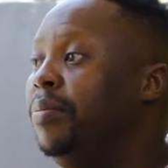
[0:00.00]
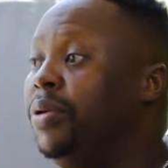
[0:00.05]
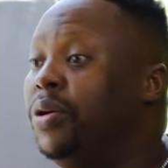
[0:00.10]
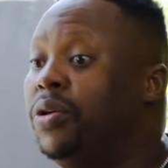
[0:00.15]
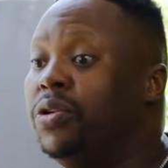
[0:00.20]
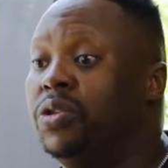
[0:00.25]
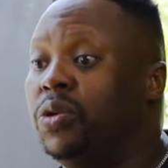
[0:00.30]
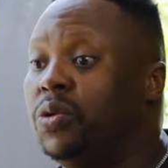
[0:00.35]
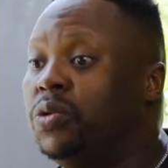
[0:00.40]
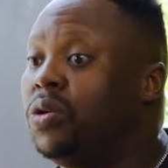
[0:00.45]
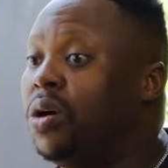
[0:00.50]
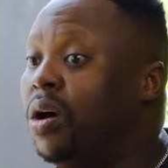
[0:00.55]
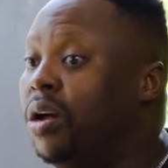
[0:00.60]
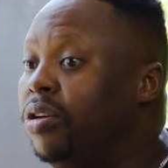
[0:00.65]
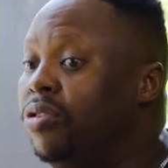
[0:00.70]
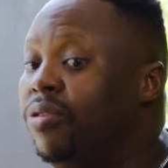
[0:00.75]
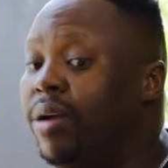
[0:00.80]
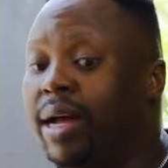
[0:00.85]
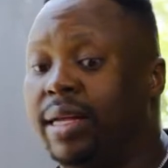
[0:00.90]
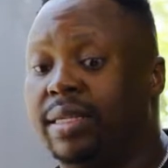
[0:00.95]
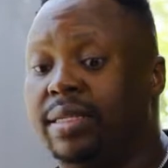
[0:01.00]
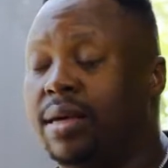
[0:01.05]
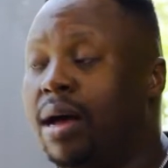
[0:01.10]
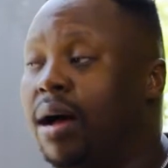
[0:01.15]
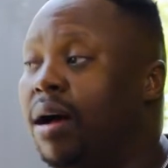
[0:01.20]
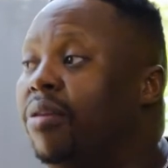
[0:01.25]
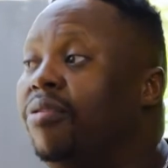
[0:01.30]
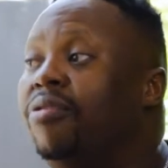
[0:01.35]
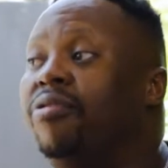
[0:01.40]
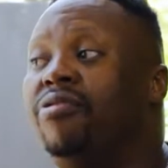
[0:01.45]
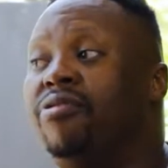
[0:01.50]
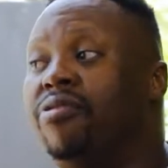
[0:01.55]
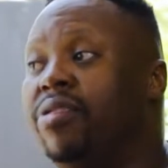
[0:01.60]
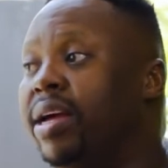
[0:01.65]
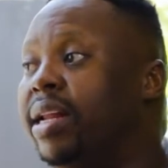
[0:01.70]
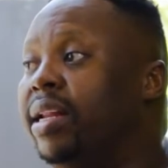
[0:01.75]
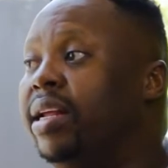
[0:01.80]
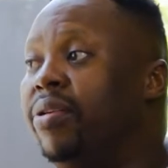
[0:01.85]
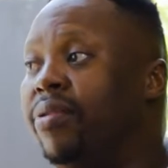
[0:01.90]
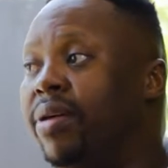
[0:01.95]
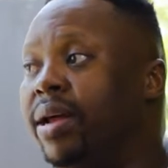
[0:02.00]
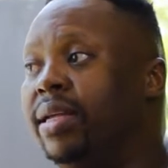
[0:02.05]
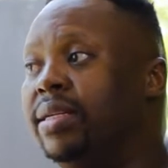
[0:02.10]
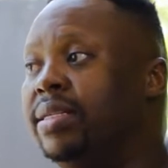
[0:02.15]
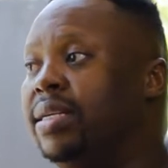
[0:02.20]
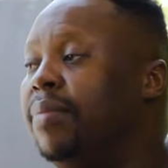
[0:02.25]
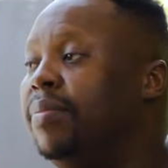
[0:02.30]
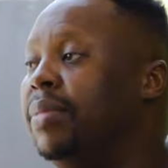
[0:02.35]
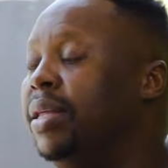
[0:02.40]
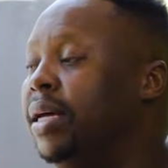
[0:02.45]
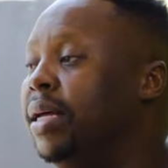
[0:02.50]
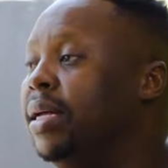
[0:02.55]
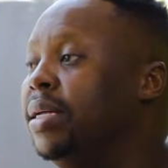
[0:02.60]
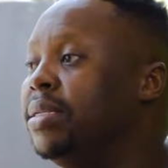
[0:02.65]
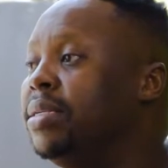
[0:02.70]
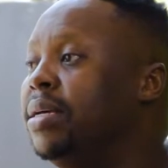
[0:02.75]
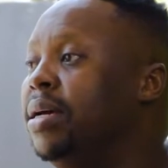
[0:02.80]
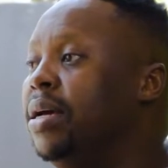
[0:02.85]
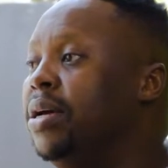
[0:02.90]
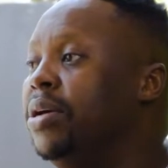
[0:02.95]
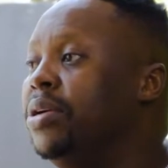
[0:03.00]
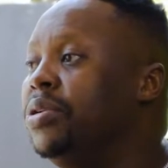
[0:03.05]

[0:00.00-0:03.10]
because those contracts are really something else.